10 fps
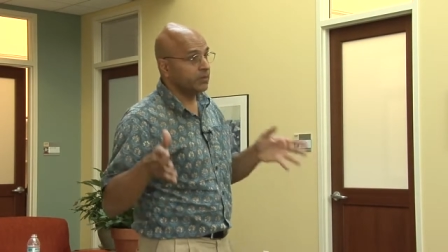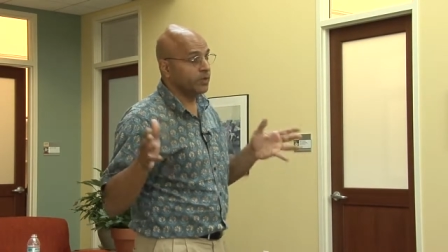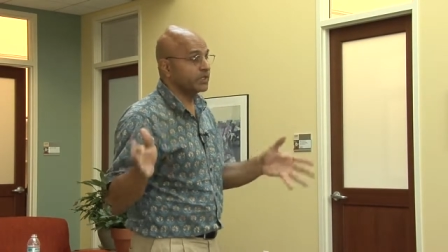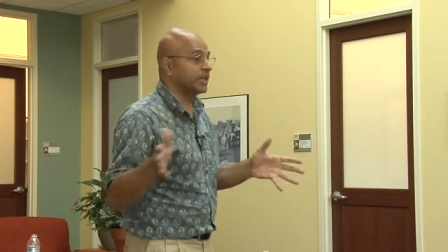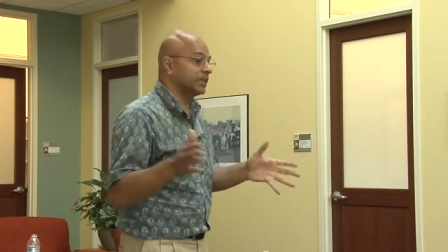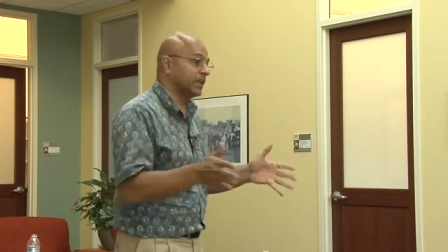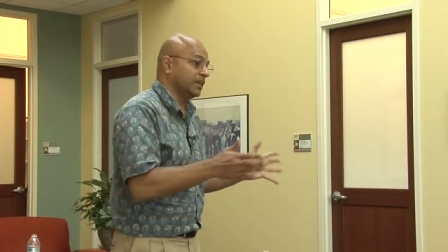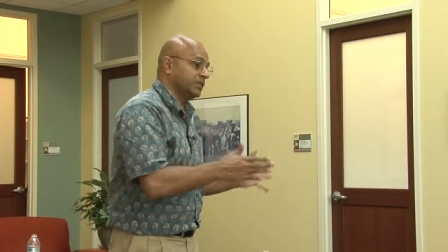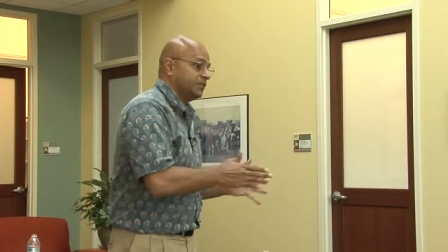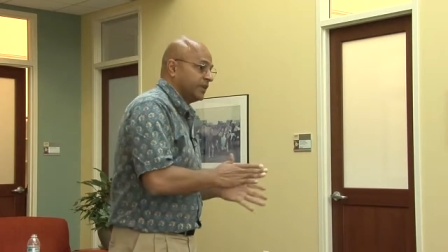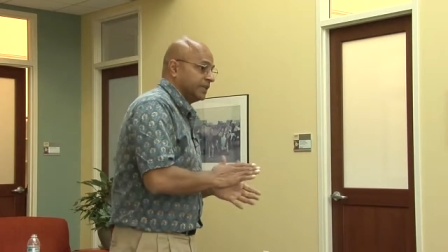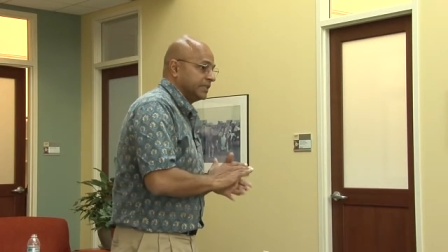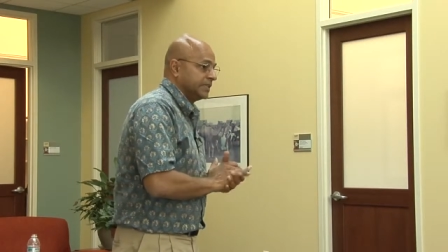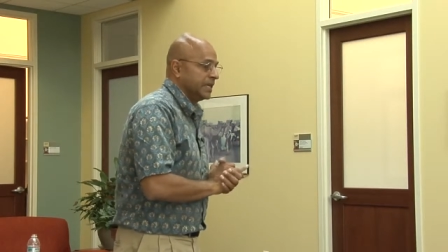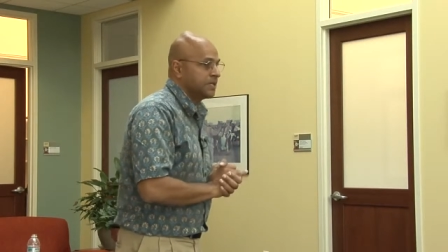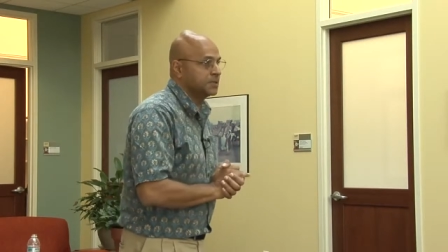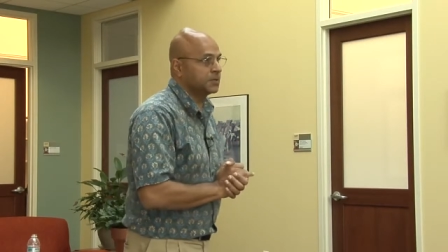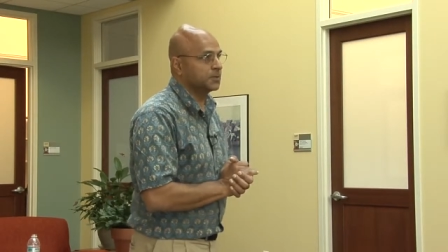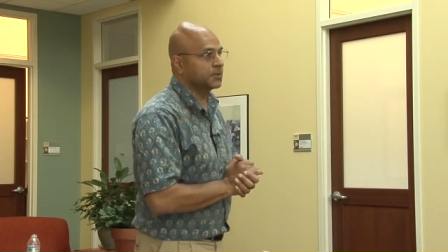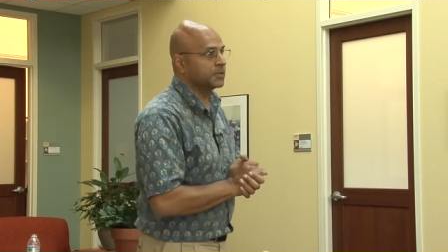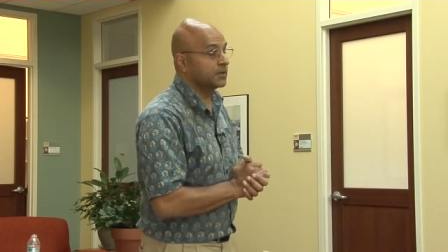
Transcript: which get classified as NGOs.